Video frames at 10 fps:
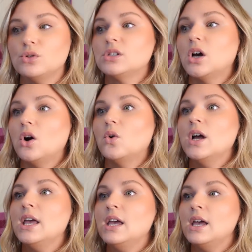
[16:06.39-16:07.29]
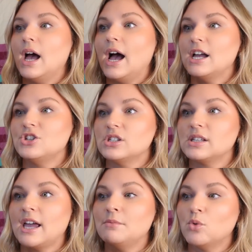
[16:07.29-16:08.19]
So
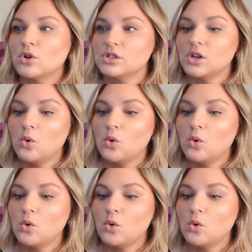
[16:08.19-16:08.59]
I more so